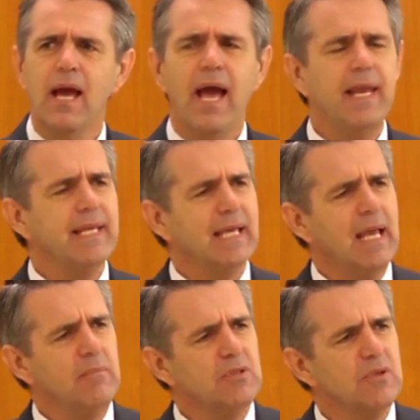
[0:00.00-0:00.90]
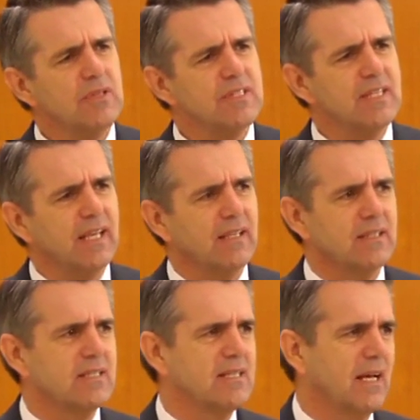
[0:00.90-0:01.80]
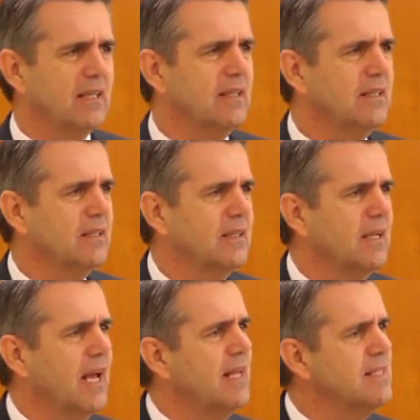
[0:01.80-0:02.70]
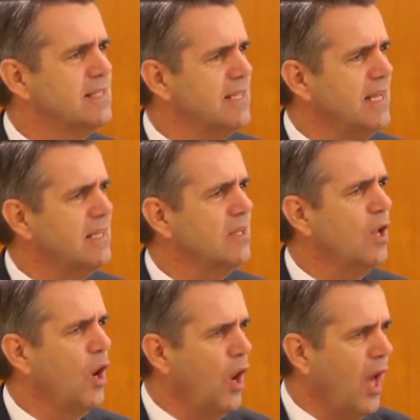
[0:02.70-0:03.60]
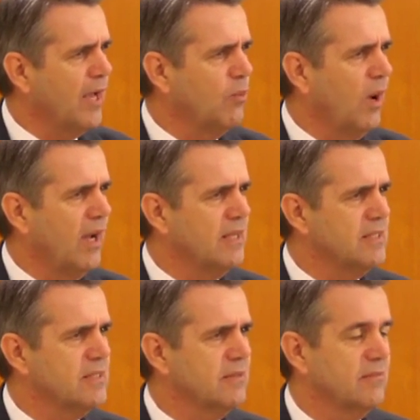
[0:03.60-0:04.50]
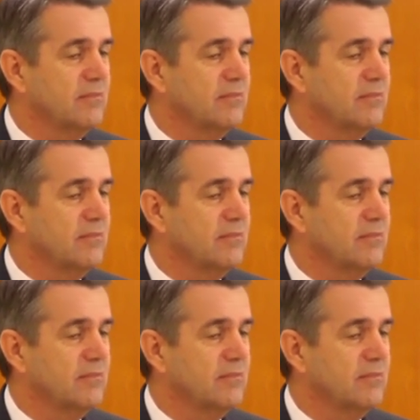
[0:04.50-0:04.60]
And he came to the second son and said likewise.